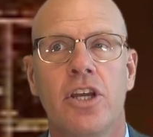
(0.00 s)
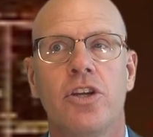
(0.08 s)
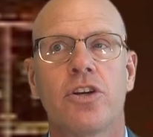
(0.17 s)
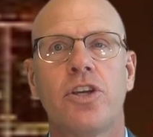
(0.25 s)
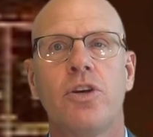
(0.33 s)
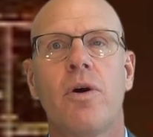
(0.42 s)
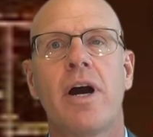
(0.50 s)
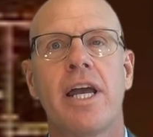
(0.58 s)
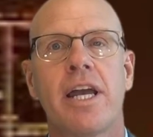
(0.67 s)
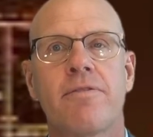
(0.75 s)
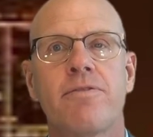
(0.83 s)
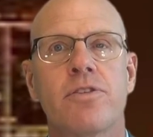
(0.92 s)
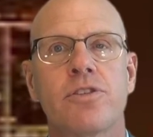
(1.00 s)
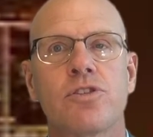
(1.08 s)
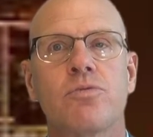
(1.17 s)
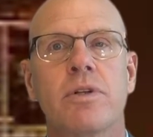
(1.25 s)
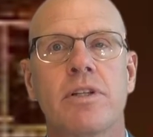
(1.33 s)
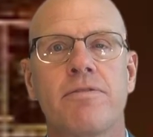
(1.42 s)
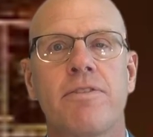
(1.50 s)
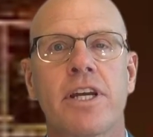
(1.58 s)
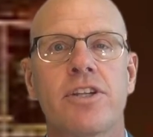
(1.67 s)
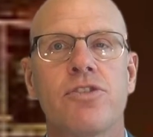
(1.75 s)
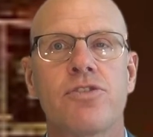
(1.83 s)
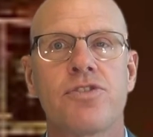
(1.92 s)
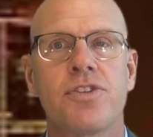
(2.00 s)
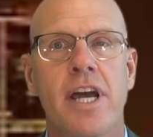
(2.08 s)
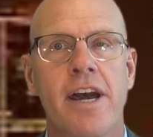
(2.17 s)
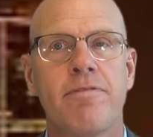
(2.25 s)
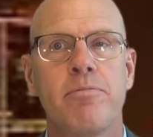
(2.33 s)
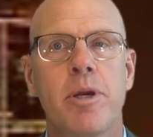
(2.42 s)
Your QI efforts will affect your staff